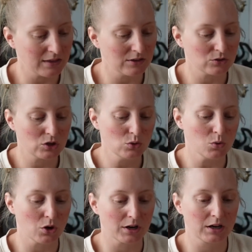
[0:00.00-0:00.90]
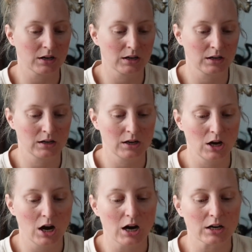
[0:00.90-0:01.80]
then two more
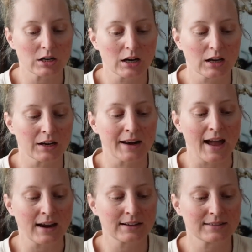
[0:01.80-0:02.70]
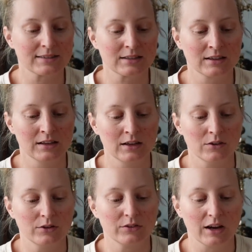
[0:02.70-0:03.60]
Rick Racks.
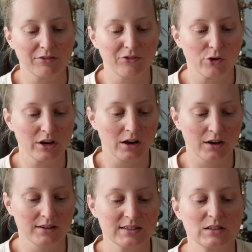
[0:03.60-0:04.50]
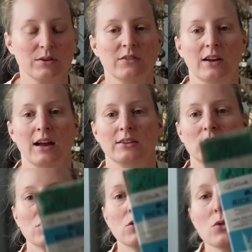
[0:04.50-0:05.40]
We've got 4 yards and we've got
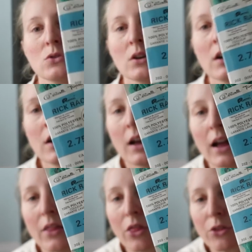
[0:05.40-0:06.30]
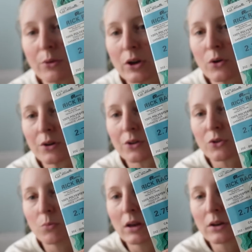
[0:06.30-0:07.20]
2
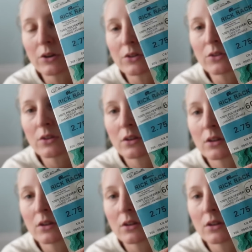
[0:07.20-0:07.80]
3/4 meters